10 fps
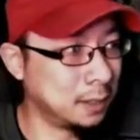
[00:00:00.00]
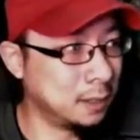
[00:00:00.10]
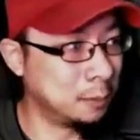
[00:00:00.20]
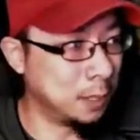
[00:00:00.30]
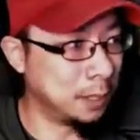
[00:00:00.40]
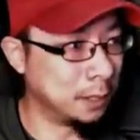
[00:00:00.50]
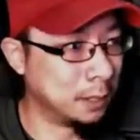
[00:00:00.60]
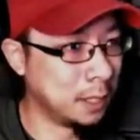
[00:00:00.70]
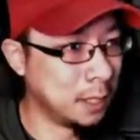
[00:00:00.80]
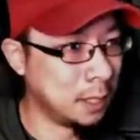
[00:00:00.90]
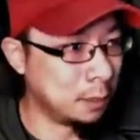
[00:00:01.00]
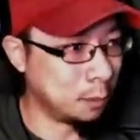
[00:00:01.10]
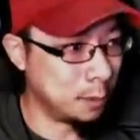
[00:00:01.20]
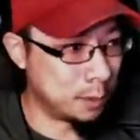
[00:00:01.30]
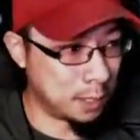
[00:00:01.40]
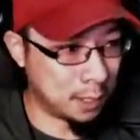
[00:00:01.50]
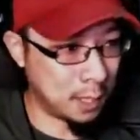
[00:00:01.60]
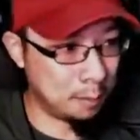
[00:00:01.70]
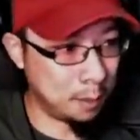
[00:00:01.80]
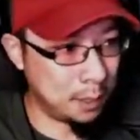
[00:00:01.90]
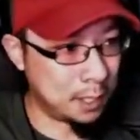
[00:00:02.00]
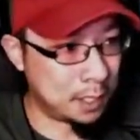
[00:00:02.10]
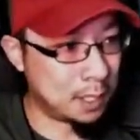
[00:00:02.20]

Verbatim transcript: Oh, thought he was gonna hit me with this.